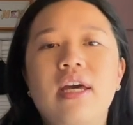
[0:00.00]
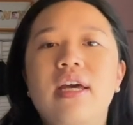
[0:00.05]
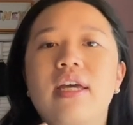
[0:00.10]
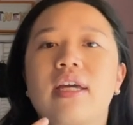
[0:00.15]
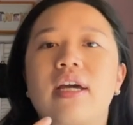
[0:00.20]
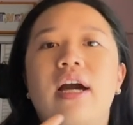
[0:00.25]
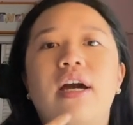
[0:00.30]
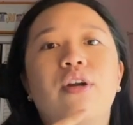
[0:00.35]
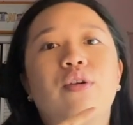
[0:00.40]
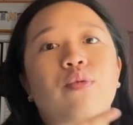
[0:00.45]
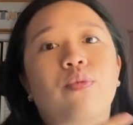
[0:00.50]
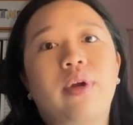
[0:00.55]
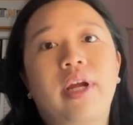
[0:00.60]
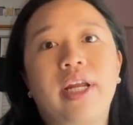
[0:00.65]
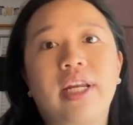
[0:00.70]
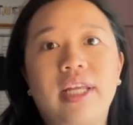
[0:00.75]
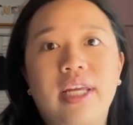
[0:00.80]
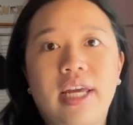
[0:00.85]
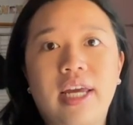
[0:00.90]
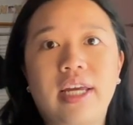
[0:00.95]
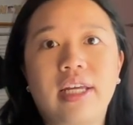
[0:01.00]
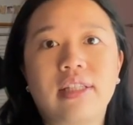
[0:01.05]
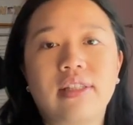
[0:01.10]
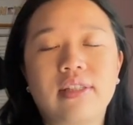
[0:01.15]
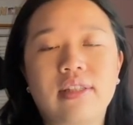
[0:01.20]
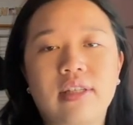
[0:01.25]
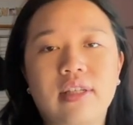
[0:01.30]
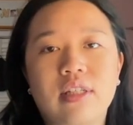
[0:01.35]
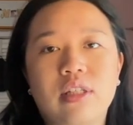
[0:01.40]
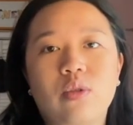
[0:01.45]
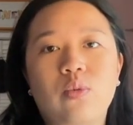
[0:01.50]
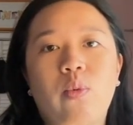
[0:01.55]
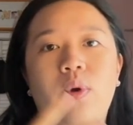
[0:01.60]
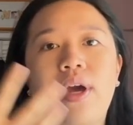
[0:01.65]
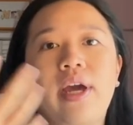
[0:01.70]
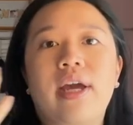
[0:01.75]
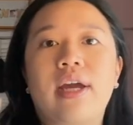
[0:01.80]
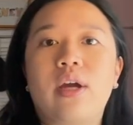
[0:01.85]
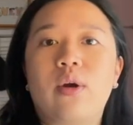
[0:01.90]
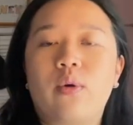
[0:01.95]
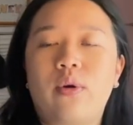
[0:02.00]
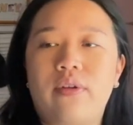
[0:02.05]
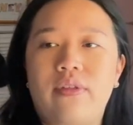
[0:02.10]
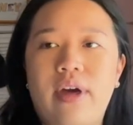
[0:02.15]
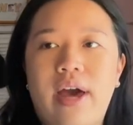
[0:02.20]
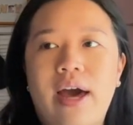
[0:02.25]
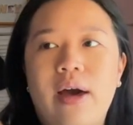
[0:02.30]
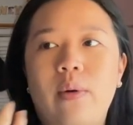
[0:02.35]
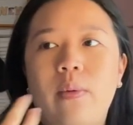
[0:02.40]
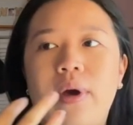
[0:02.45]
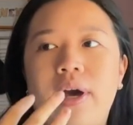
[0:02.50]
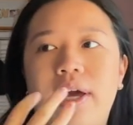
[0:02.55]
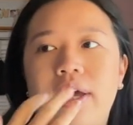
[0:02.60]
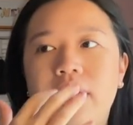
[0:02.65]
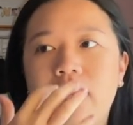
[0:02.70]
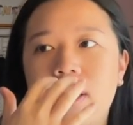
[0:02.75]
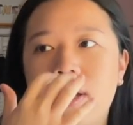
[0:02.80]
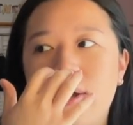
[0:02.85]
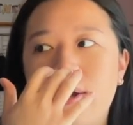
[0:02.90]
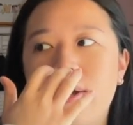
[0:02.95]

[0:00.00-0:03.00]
kind of radiates this way or that way,